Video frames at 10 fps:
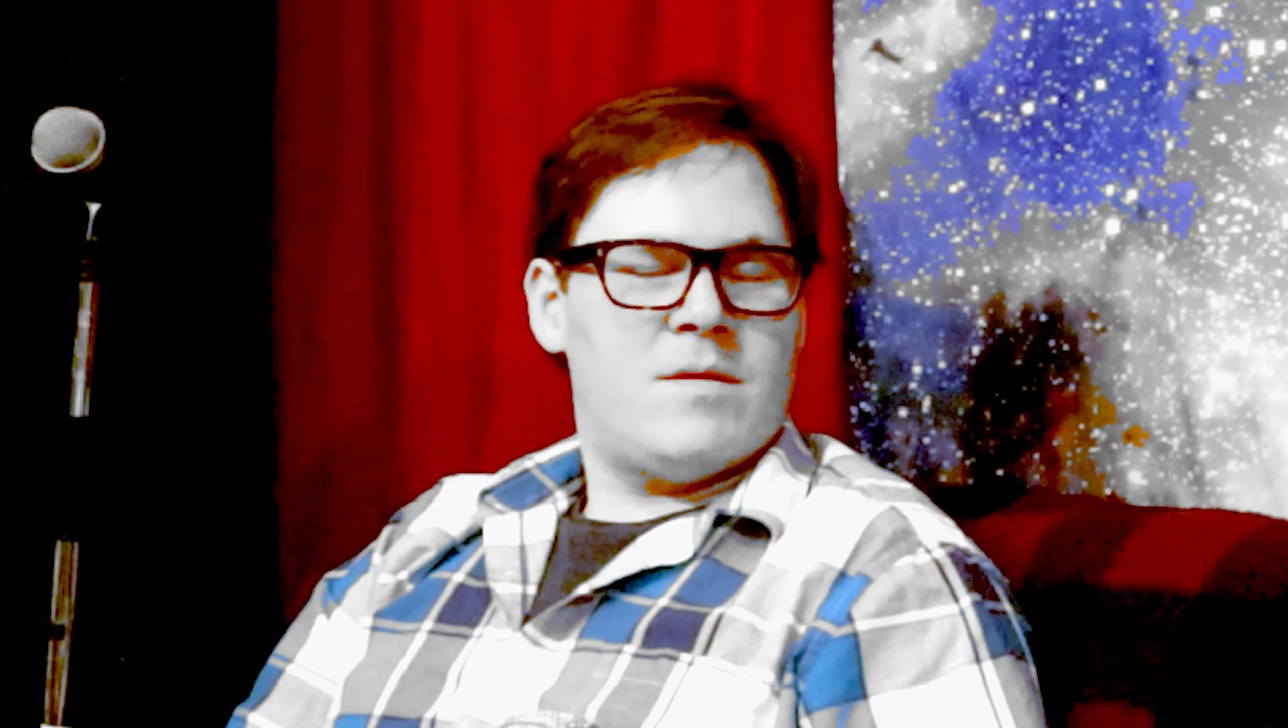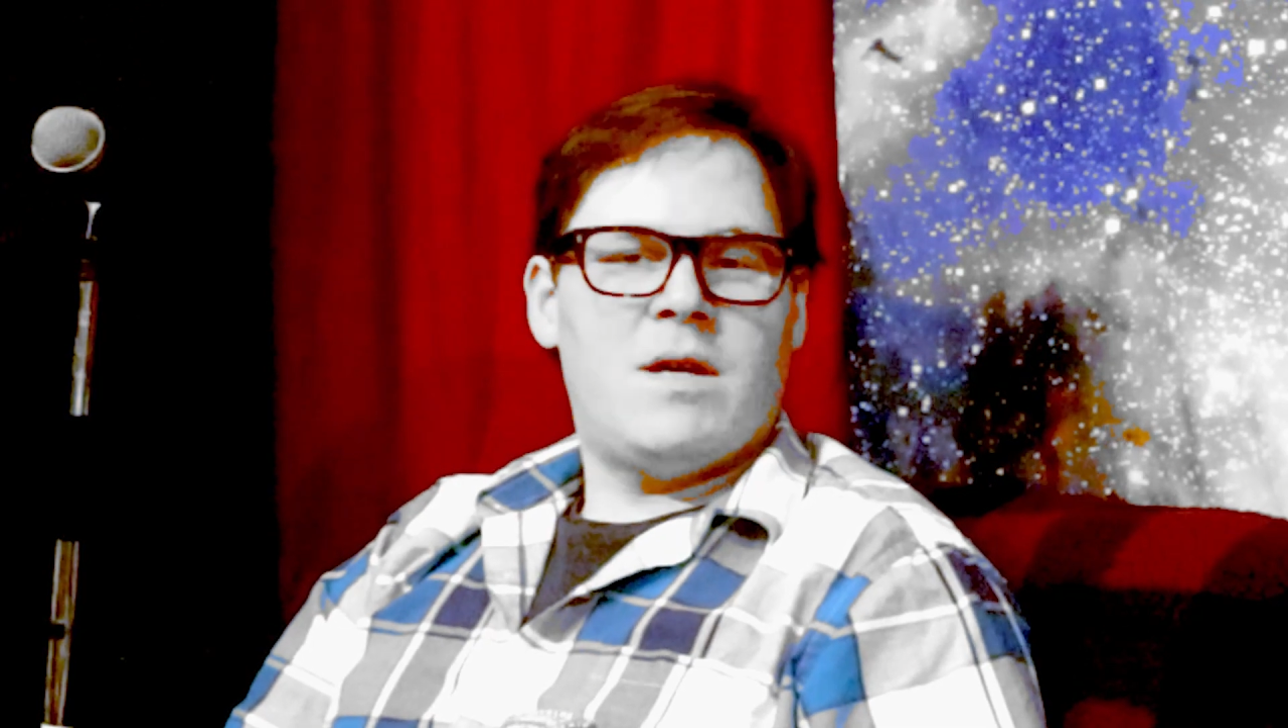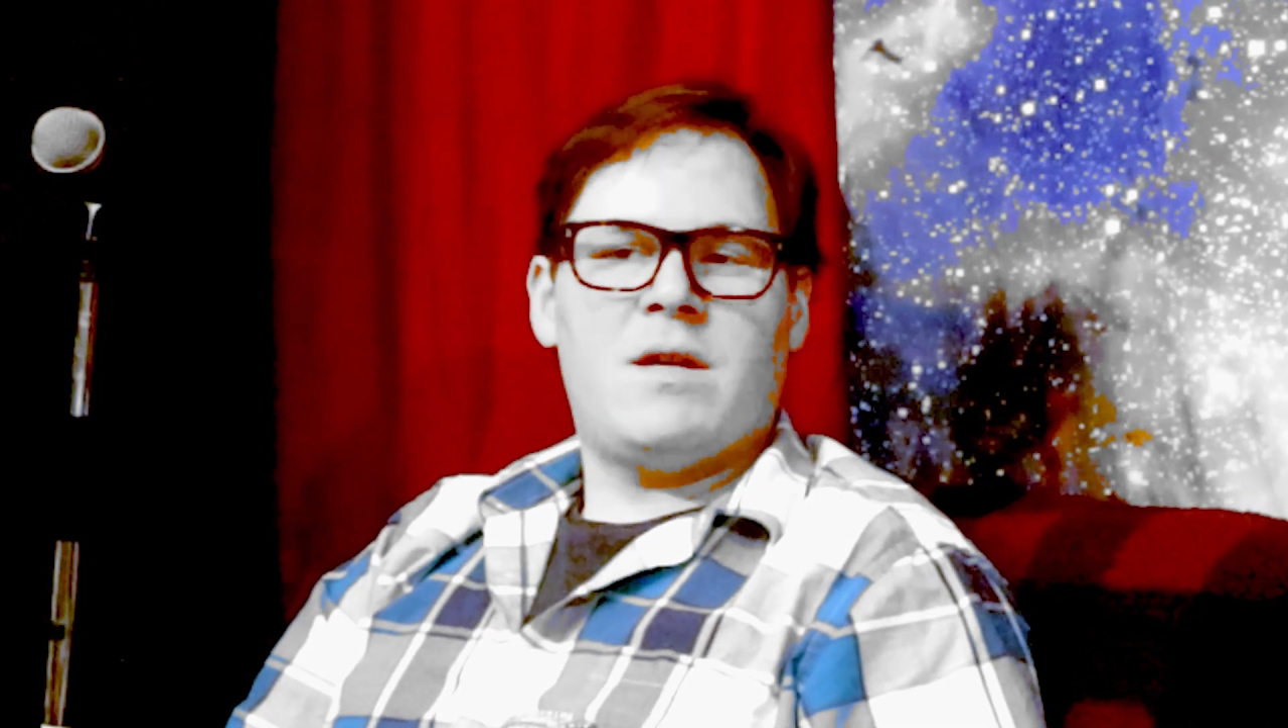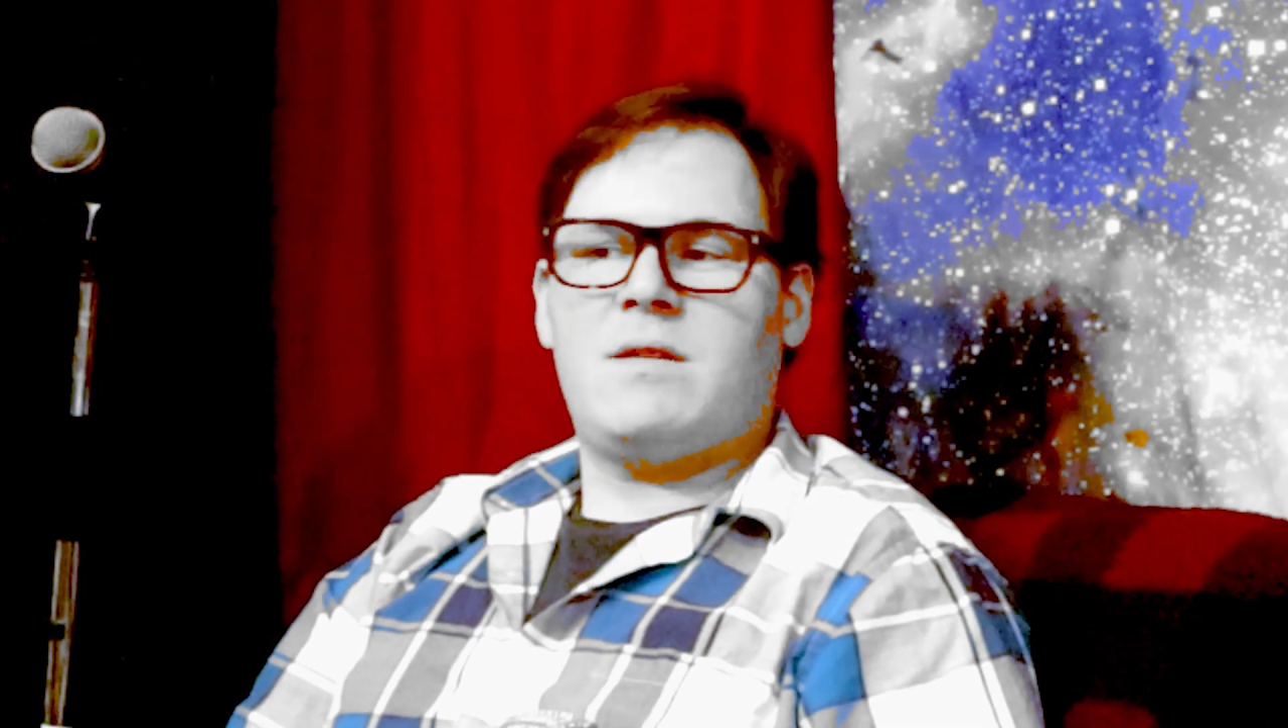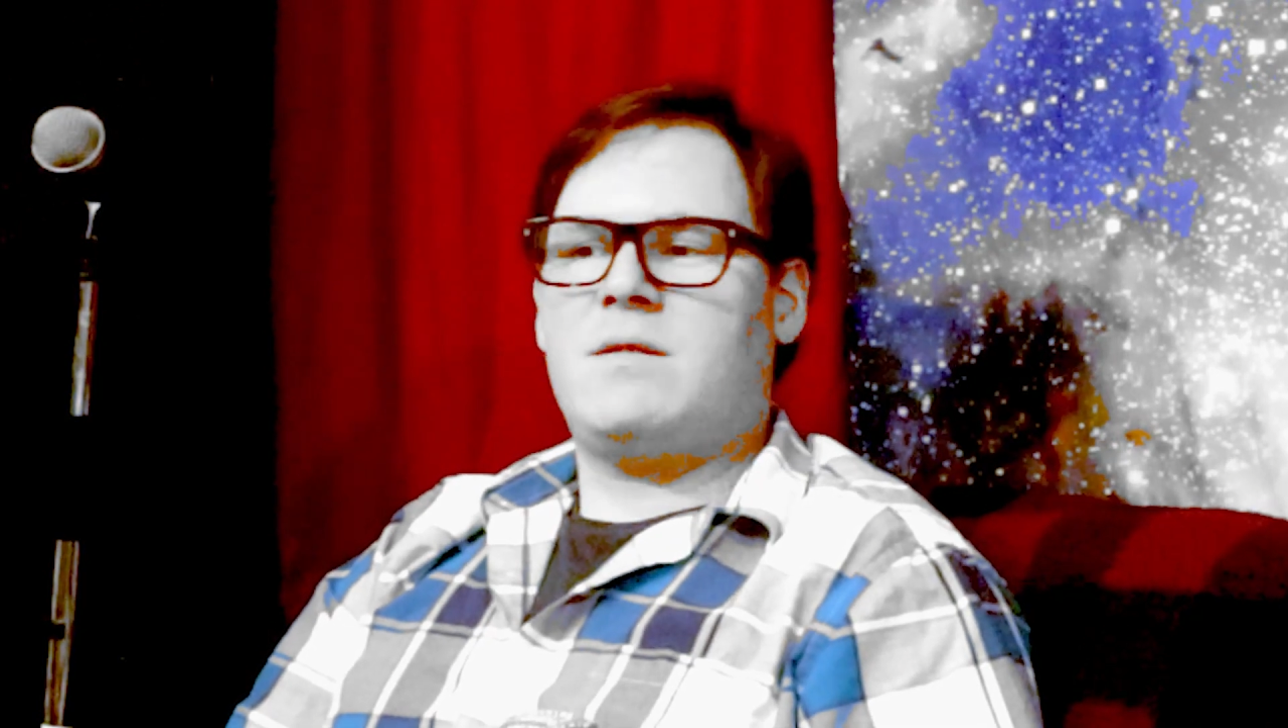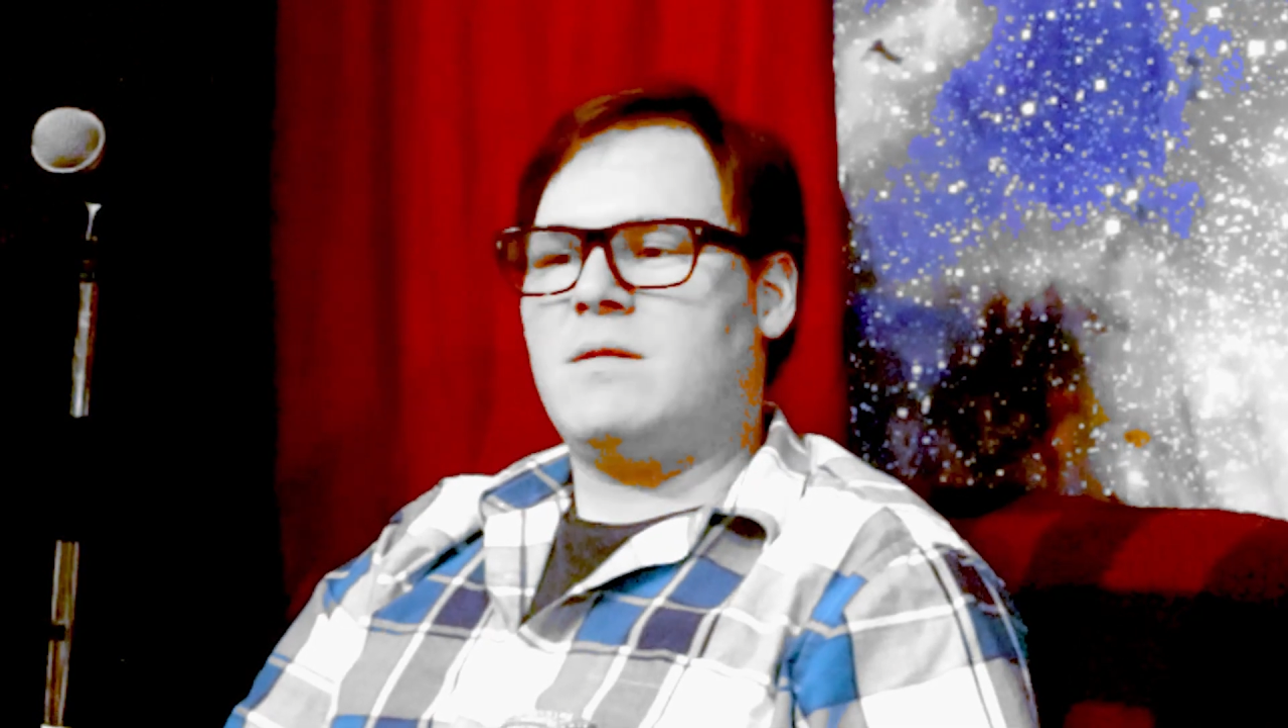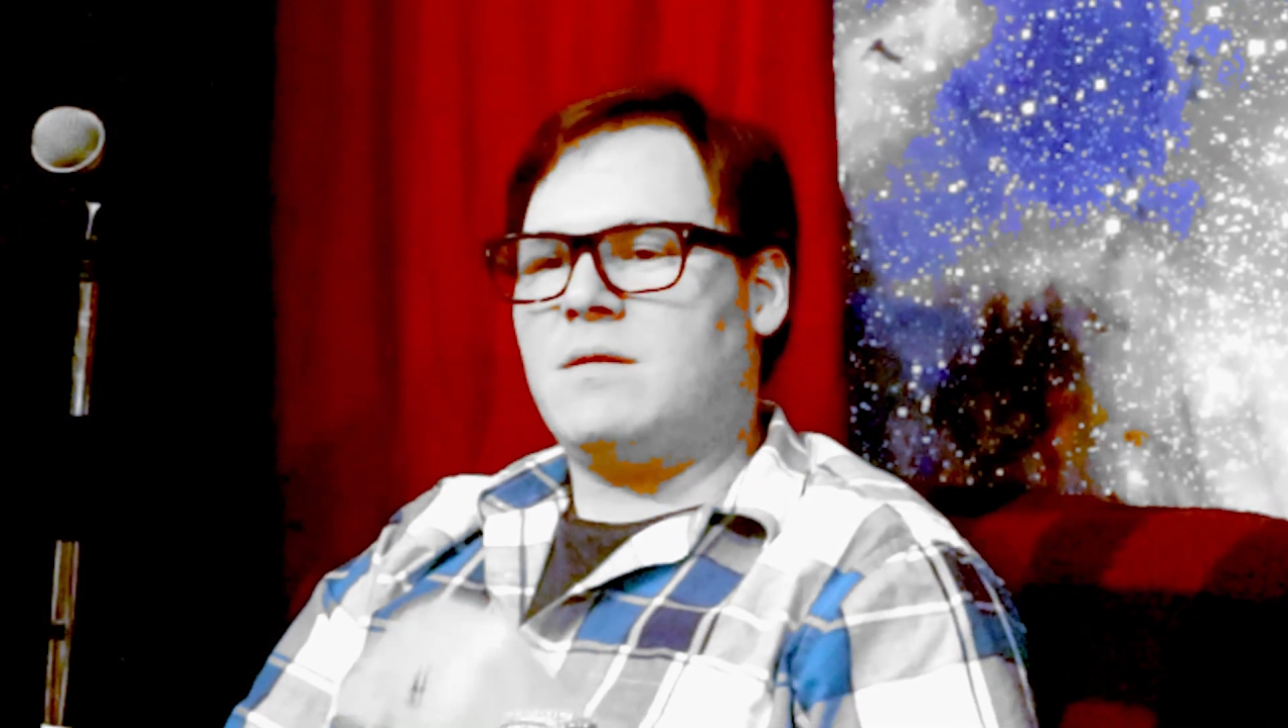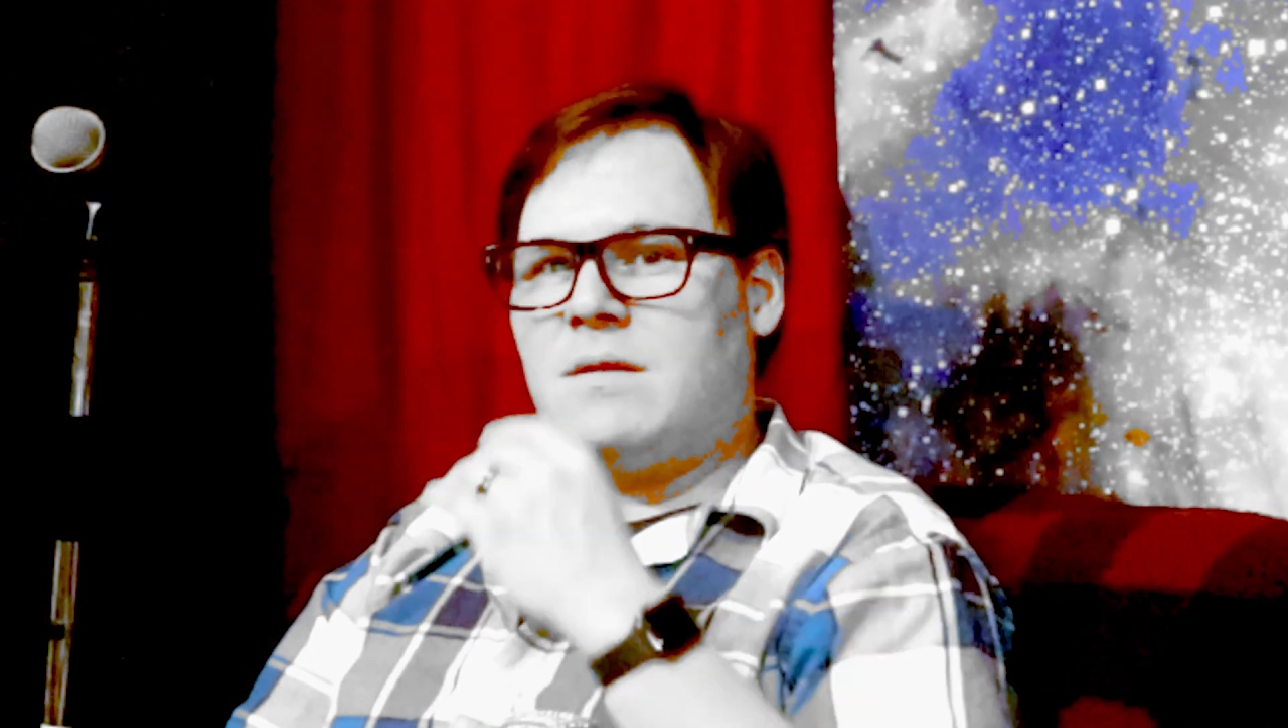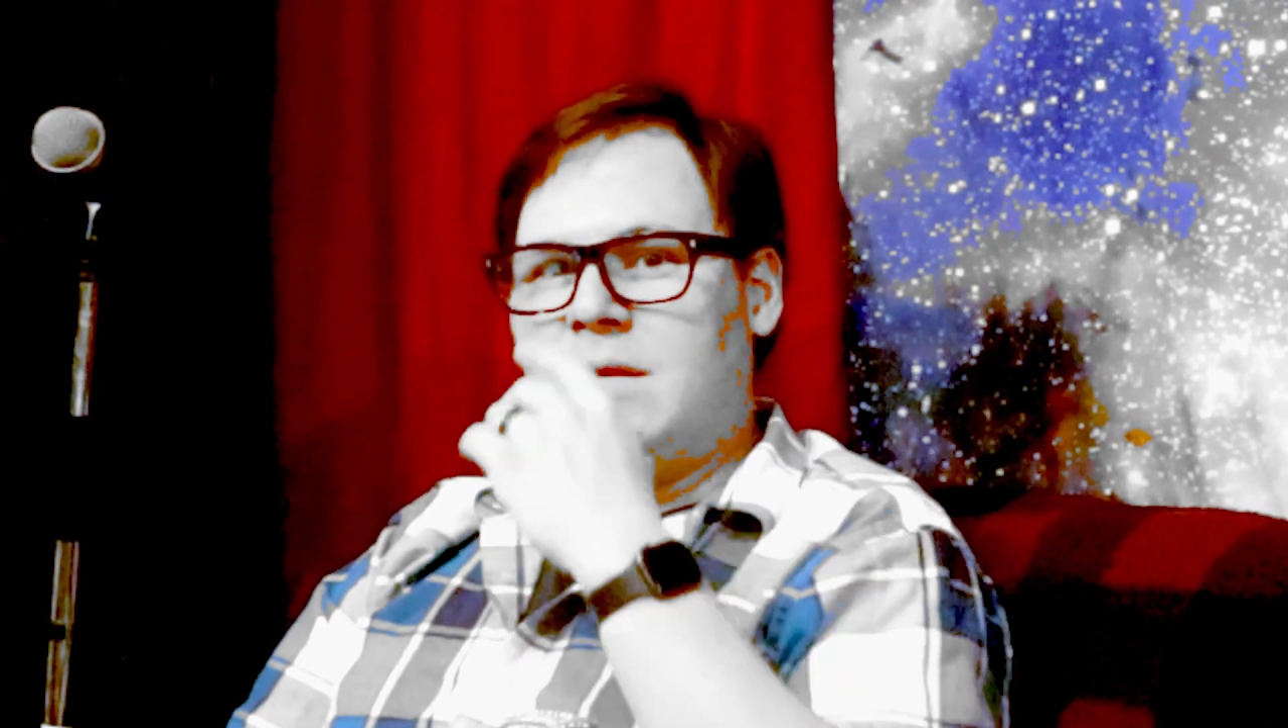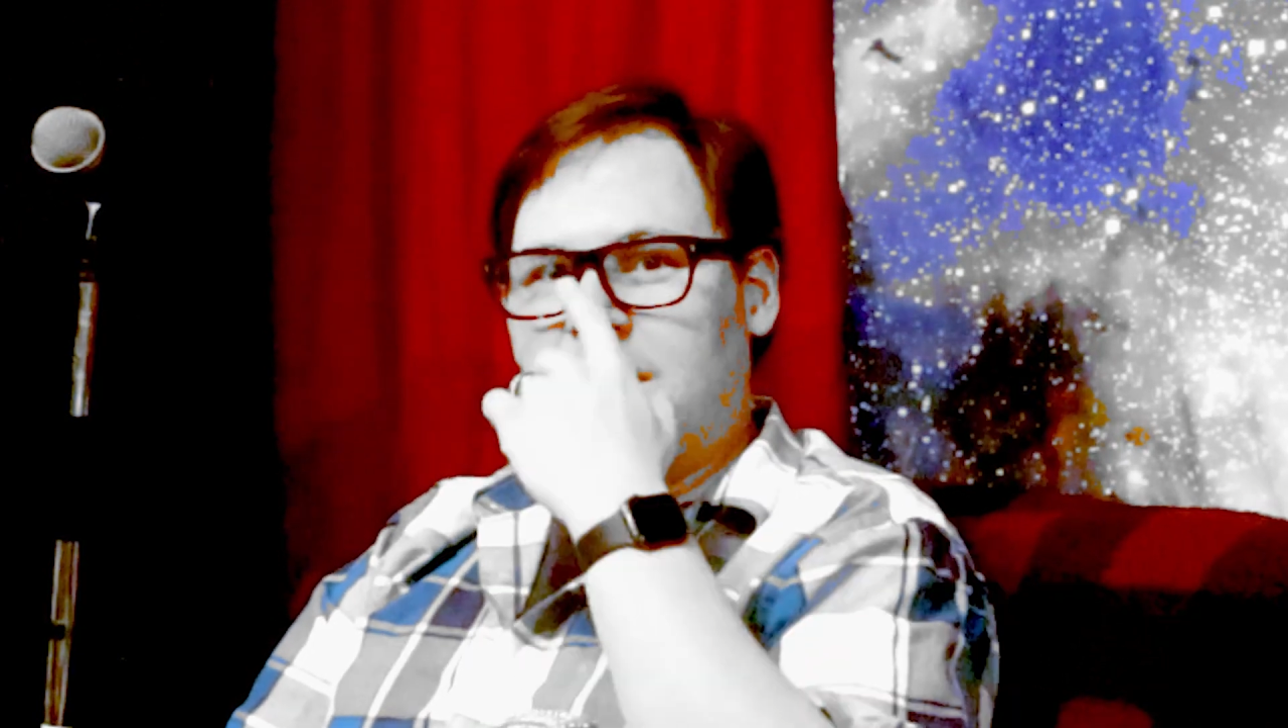Nice. So
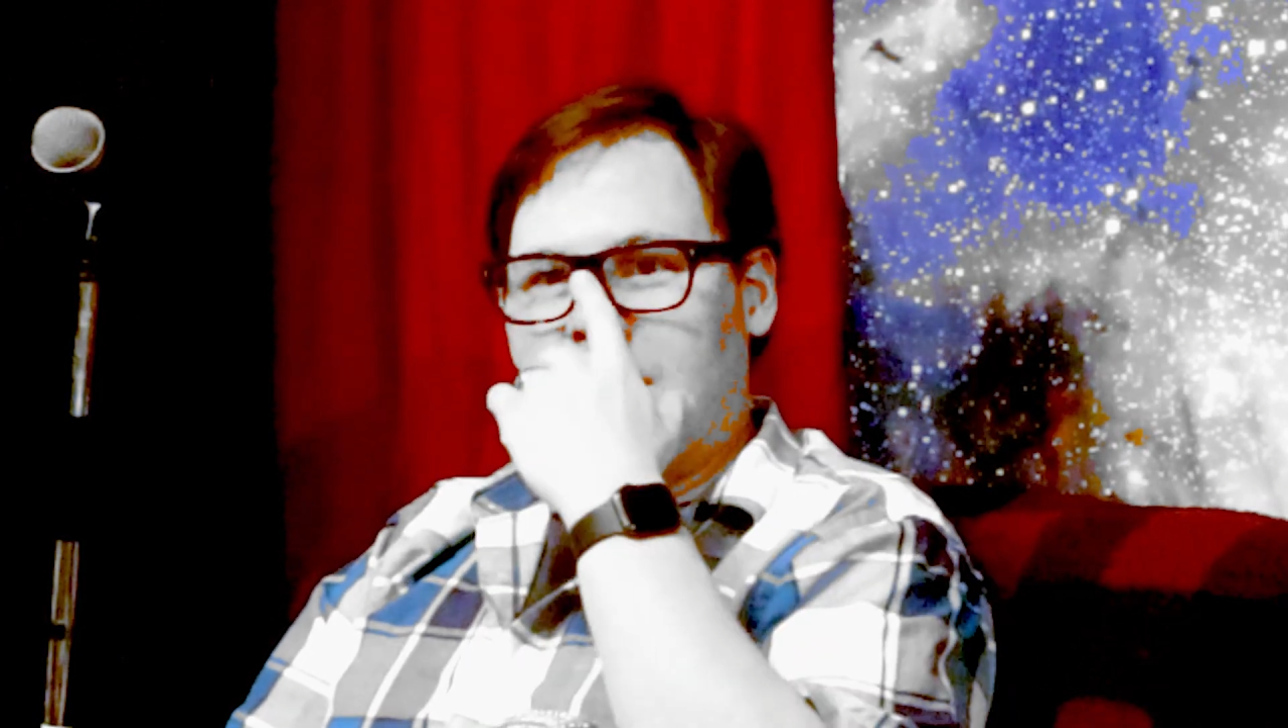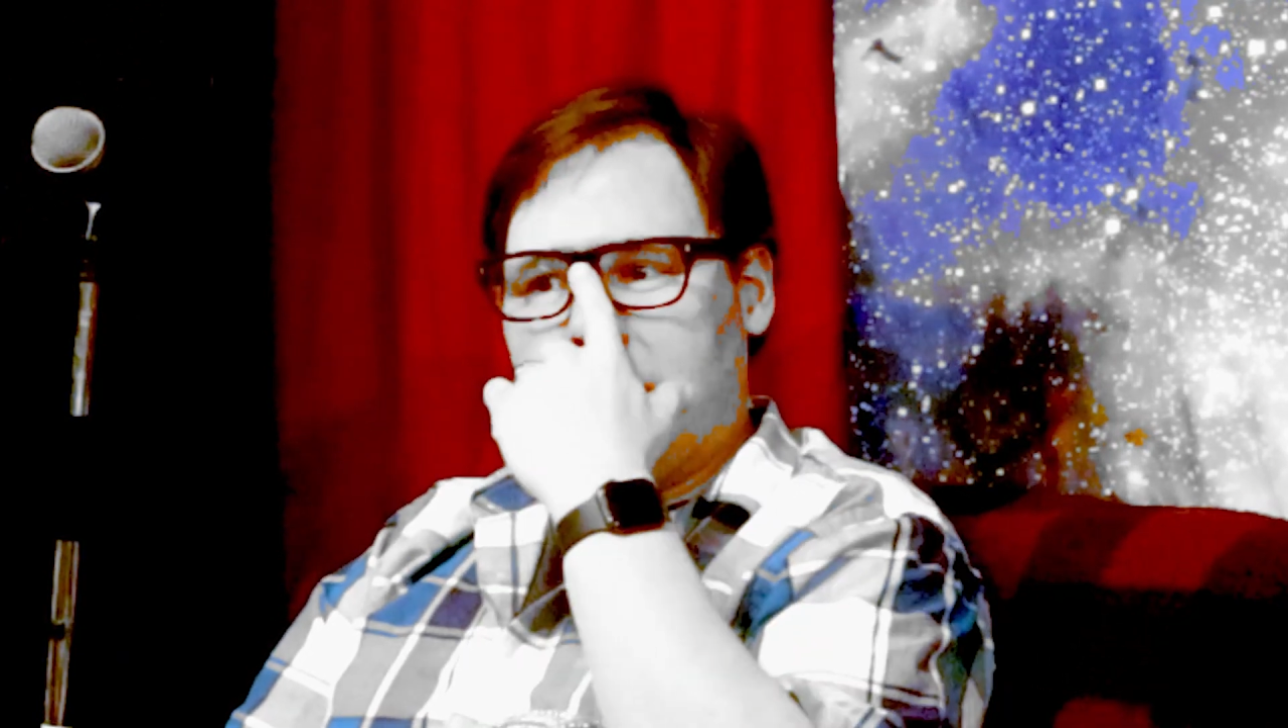yeah,